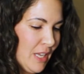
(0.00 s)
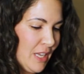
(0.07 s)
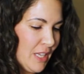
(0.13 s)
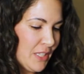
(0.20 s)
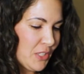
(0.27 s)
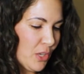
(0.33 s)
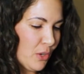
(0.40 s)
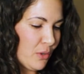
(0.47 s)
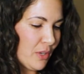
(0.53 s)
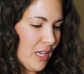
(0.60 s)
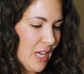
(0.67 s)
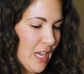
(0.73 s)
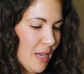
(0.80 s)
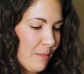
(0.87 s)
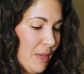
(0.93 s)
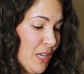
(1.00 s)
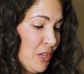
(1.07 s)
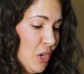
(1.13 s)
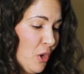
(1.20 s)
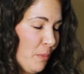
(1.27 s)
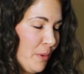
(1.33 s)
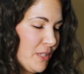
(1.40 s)
So in
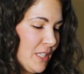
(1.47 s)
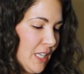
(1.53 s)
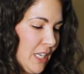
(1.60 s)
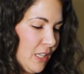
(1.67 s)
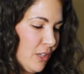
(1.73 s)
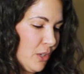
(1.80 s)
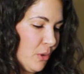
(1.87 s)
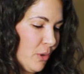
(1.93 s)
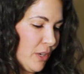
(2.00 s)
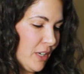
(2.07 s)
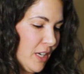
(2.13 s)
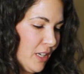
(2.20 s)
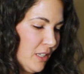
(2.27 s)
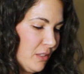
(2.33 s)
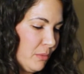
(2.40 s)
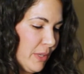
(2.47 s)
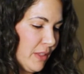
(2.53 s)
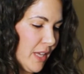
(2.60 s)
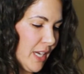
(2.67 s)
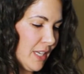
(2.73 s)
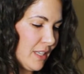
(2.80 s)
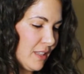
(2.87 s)
no particular order, we'd
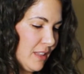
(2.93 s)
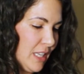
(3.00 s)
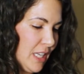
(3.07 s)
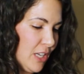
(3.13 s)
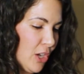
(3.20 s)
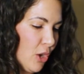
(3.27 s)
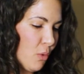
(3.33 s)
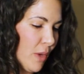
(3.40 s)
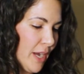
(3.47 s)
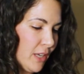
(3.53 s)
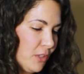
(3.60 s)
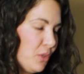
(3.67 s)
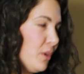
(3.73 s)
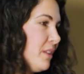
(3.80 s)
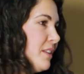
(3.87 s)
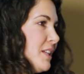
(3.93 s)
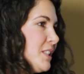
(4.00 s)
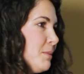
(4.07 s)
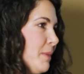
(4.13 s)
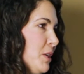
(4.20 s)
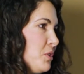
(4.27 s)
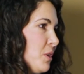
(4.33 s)
like the Go Wild
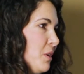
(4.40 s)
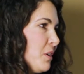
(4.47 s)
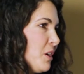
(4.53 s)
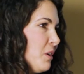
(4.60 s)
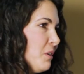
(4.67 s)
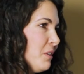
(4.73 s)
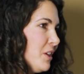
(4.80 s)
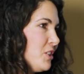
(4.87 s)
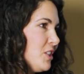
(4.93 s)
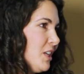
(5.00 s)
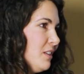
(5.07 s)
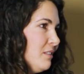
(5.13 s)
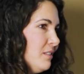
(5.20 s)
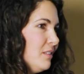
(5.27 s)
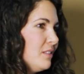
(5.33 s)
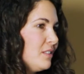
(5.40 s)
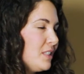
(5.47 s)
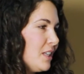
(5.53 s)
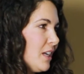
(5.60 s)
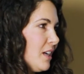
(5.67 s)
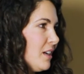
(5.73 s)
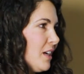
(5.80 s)
Northeast Metro Coalition
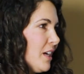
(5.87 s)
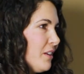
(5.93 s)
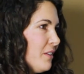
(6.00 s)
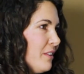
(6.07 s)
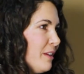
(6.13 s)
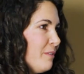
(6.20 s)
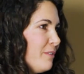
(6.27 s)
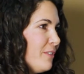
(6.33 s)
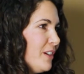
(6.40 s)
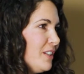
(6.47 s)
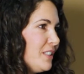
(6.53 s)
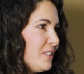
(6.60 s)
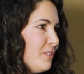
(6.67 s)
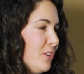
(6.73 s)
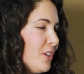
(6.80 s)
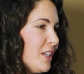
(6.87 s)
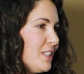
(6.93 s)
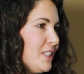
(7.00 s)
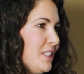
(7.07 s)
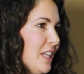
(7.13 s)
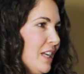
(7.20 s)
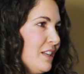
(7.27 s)
to honor them first. If you
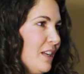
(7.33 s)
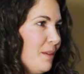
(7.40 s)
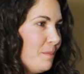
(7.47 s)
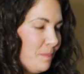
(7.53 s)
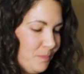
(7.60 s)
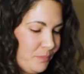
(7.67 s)
could stand up.